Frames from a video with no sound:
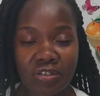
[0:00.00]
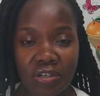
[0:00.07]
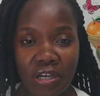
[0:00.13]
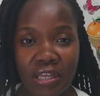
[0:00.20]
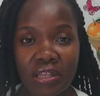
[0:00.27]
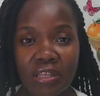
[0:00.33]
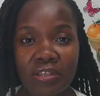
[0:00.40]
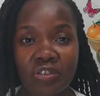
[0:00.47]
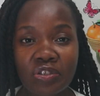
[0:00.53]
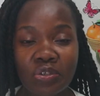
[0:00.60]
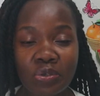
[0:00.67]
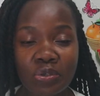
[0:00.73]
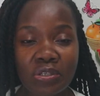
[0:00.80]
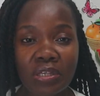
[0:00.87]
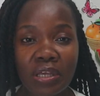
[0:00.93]
Try the
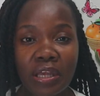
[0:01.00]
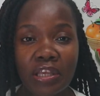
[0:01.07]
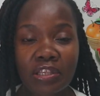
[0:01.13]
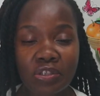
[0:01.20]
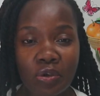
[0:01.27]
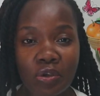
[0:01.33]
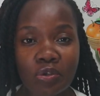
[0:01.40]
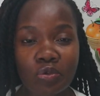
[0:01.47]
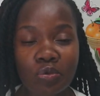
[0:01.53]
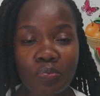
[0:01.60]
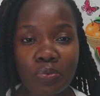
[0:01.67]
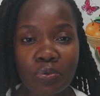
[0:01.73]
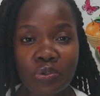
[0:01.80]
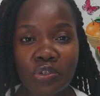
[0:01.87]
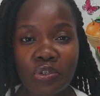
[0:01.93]
juice. It's going to
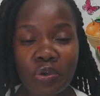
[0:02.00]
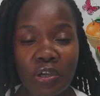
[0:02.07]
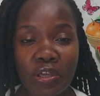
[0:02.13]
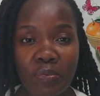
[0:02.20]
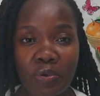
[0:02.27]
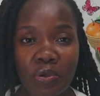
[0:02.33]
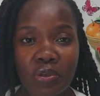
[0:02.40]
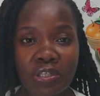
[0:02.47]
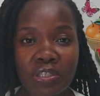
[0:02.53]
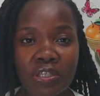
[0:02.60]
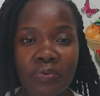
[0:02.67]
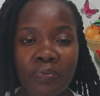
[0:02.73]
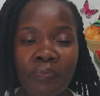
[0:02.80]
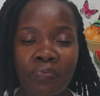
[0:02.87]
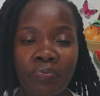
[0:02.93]
boost your immunity.